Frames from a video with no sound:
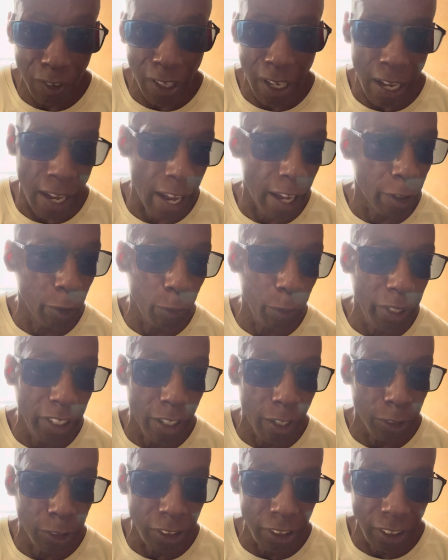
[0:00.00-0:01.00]
How do we
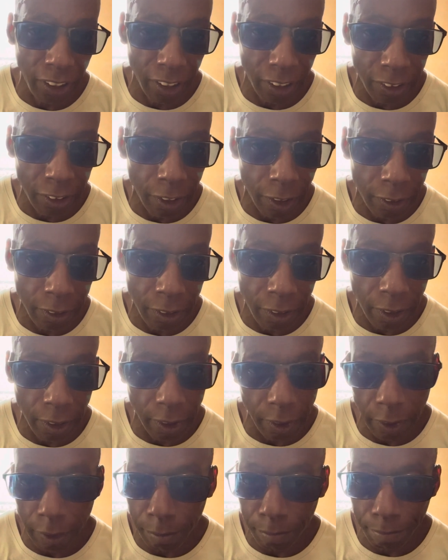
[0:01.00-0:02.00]
know she's getting Social
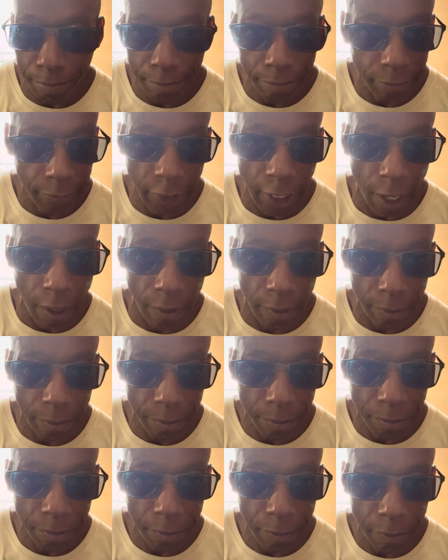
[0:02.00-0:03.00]
Security? Don't,
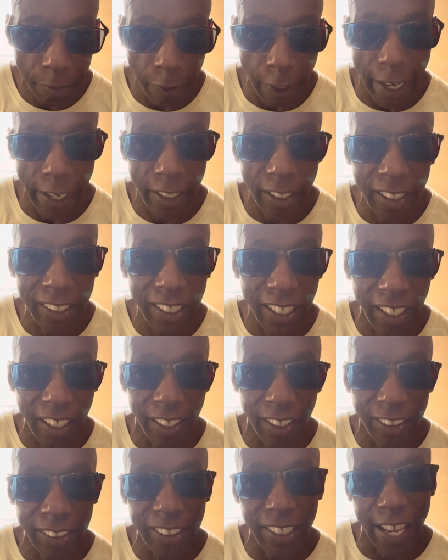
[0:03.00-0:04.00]
right?
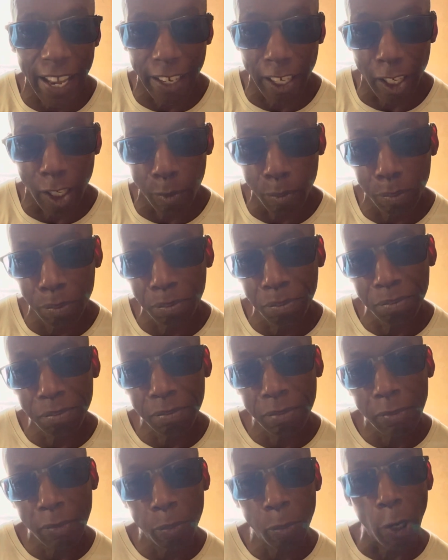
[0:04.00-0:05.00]
Again, a setup.
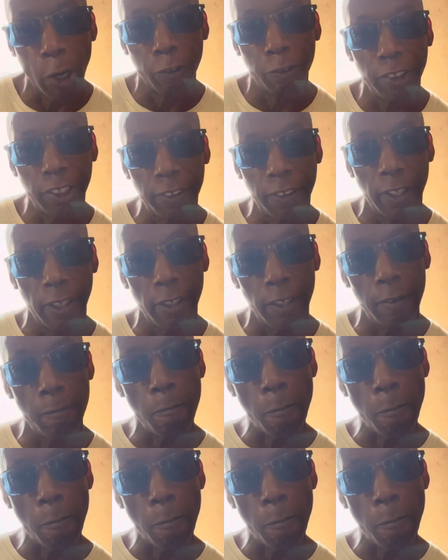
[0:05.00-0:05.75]
Perfect thing.